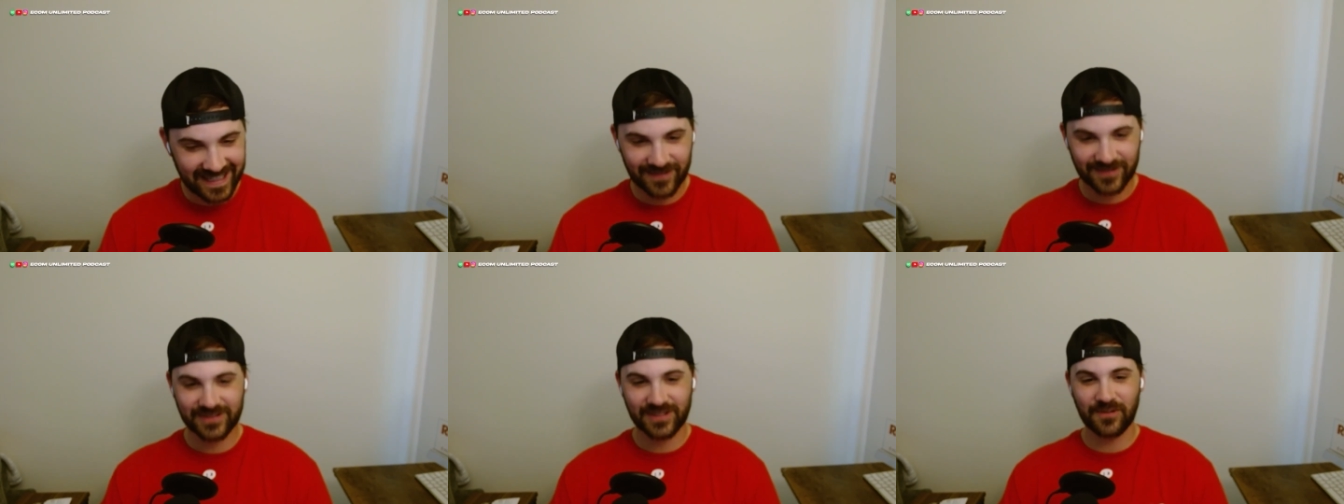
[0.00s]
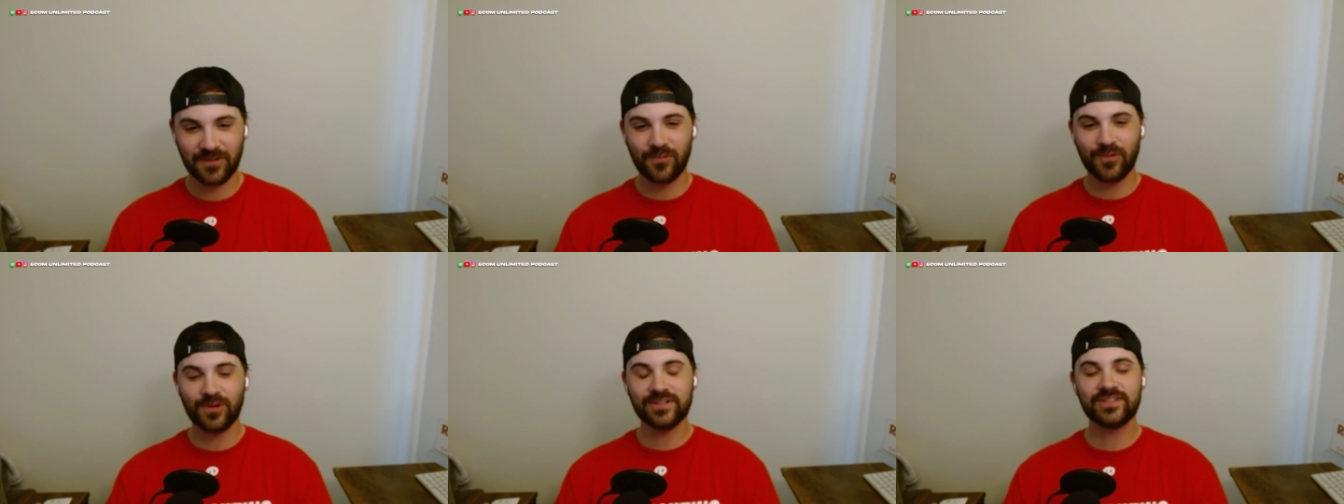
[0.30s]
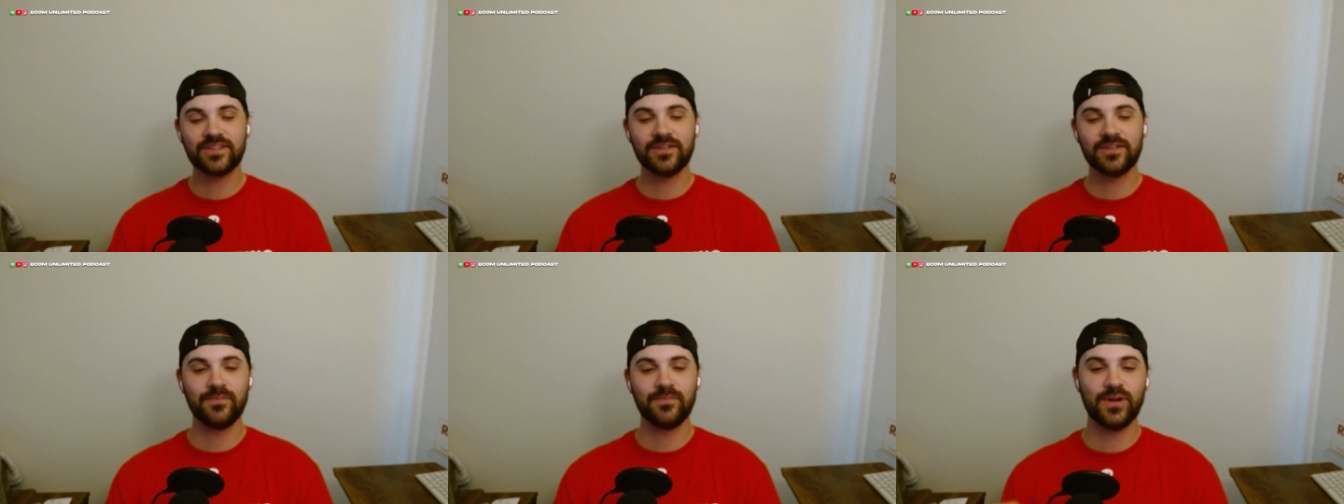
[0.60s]
I was like,
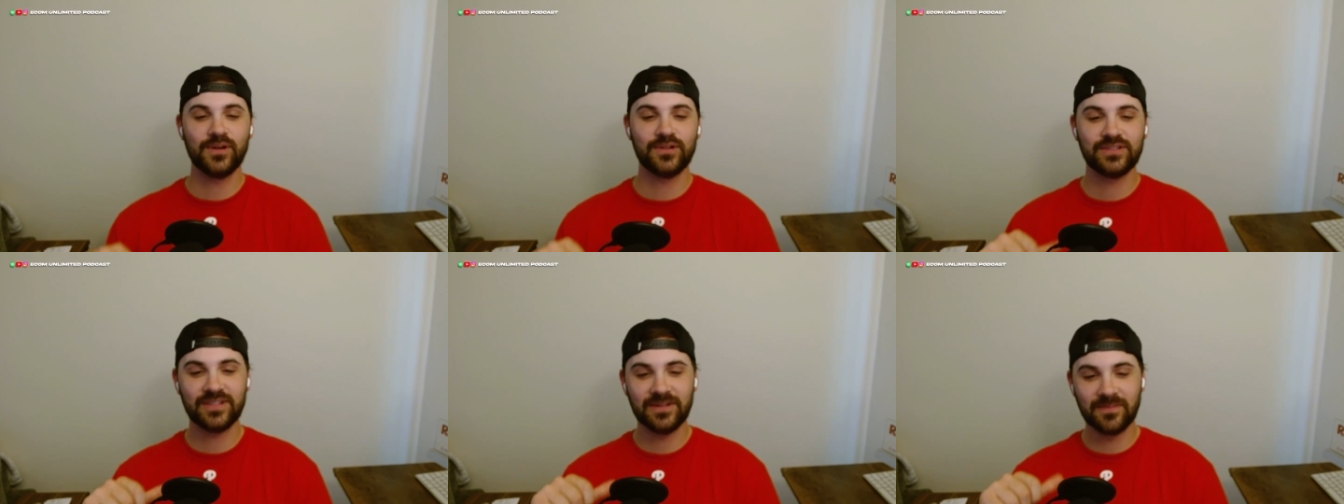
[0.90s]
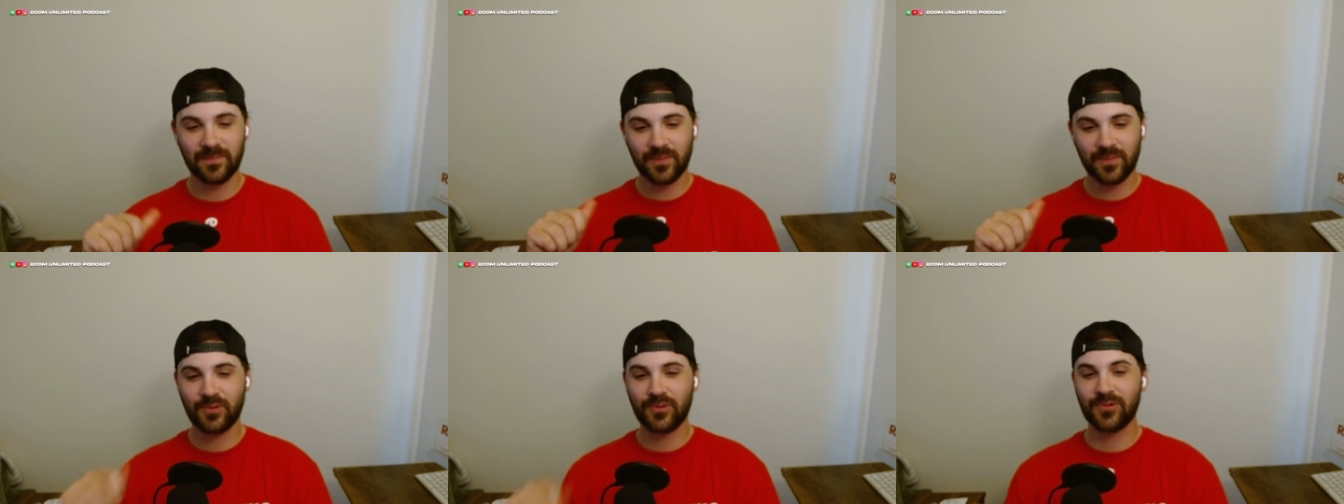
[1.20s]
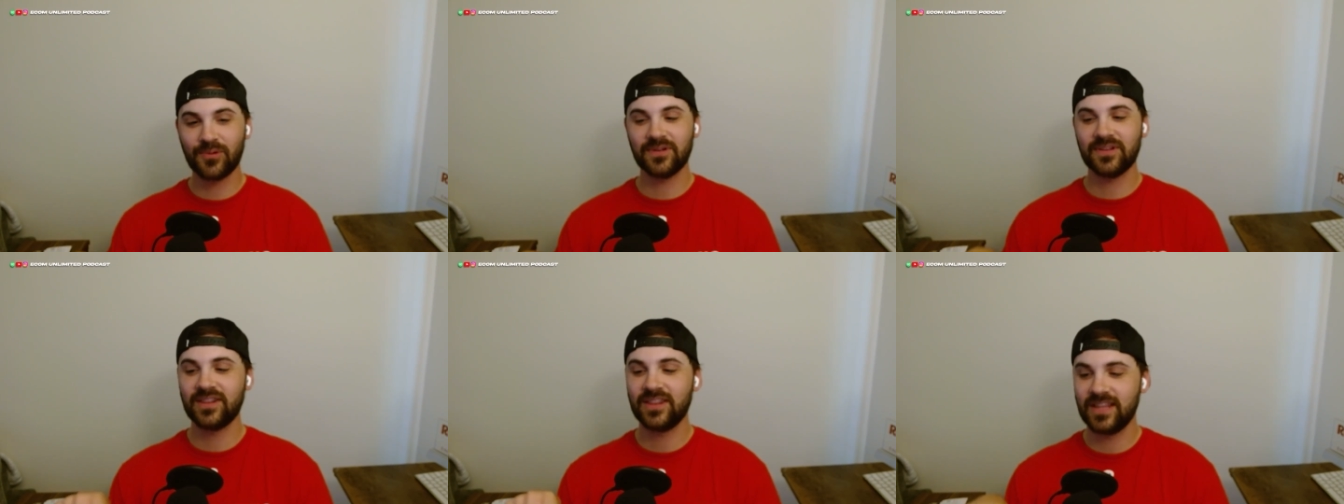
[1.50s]
"What's the most
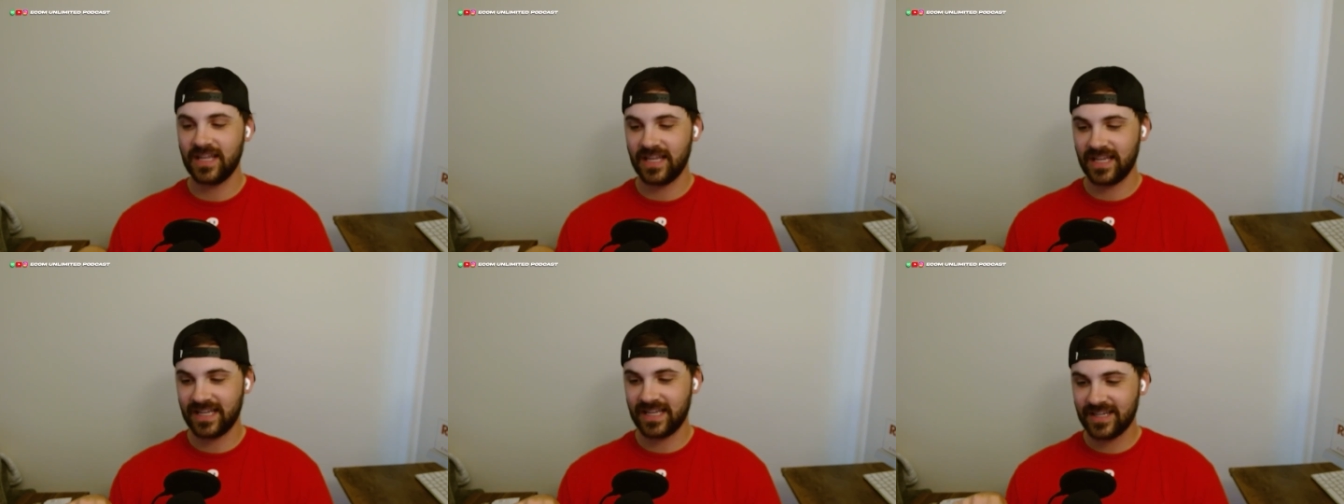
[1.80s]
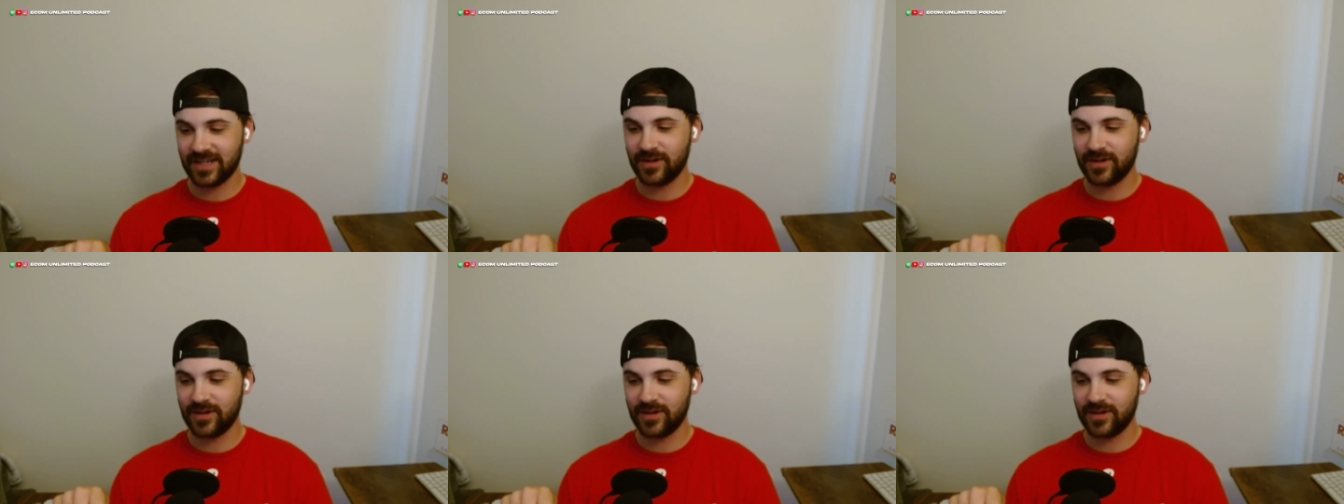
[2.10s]
important thing